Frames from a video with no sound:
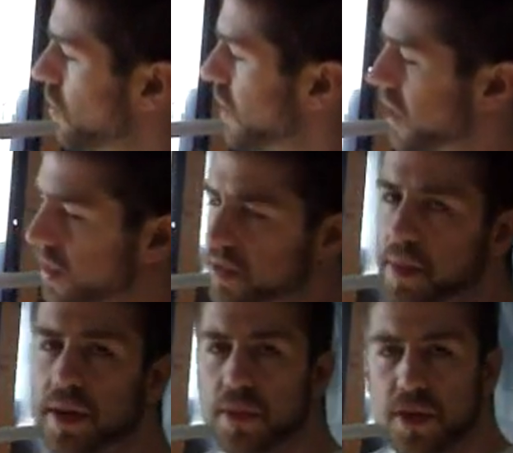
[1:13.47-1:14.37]
when it comes to
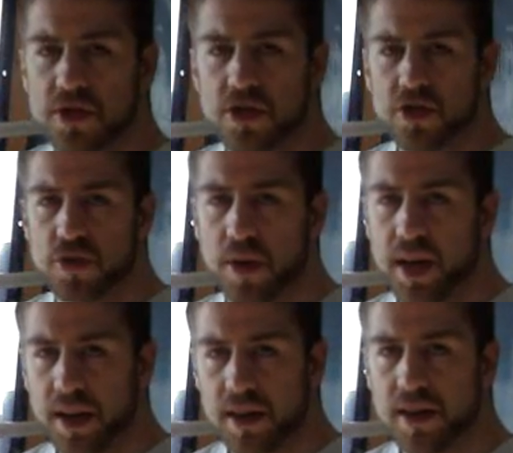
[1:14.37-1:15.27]
building wrist
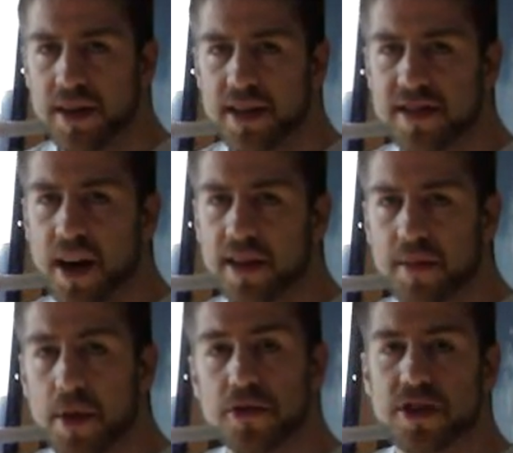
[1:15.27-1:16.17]
strength, that's not
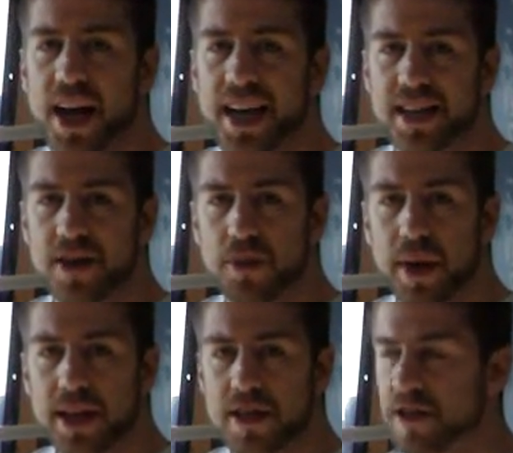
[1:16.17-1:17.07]
the most ideal
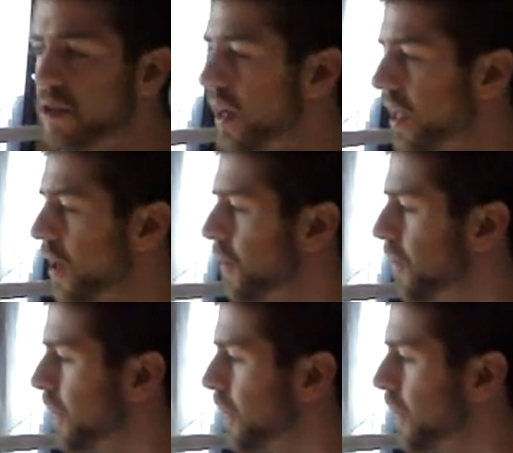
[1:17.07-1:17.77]
way to do it.